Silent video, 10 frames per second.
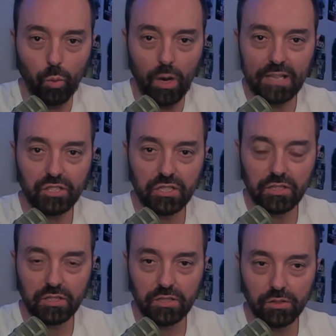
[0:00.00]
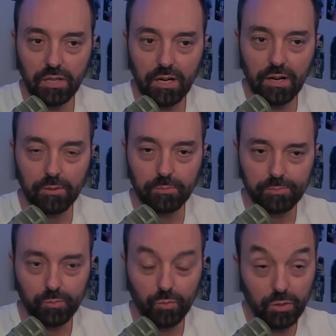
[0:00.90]
why she's still there,
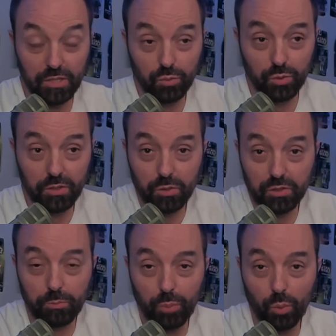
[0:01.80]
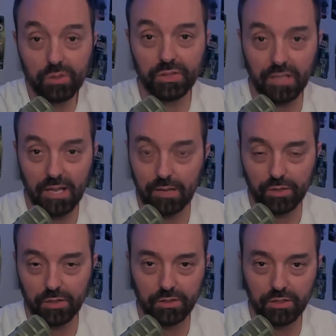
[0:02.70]
but it's really the most important thing you have
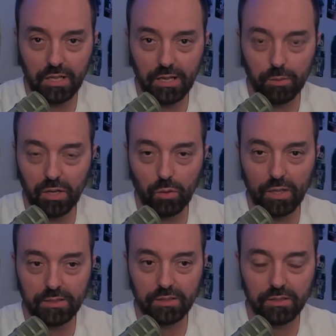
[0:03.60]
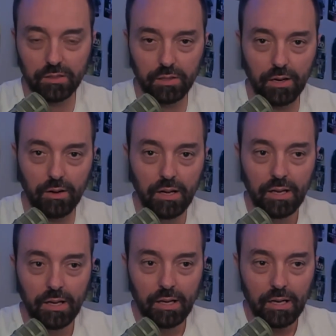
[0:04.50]
to understand about why she's still there.
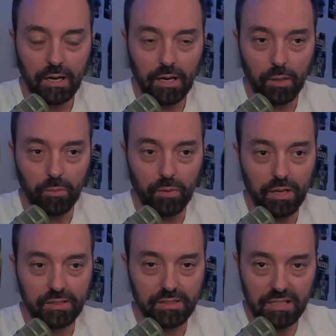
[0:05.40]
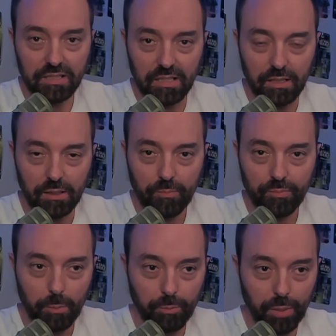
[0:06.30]
Um, Disney,
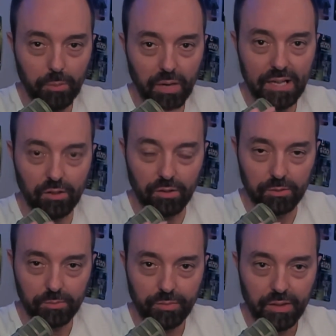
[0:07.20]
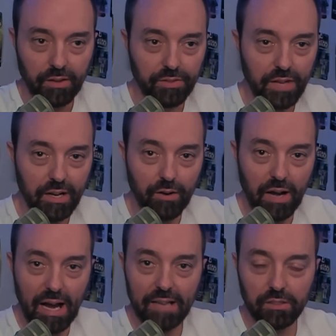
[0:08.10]
Bob Iger, they are
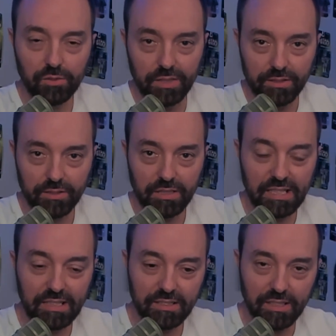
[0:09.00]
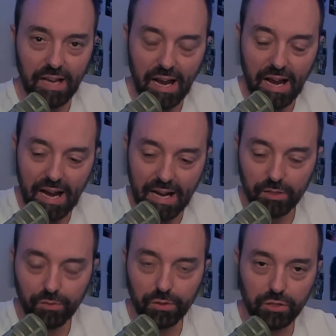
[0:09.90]
activists. It is an
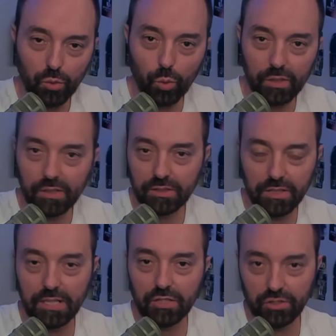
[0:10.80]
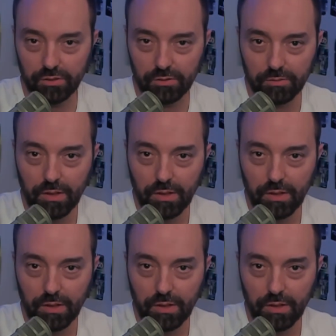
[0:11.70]
activist organization.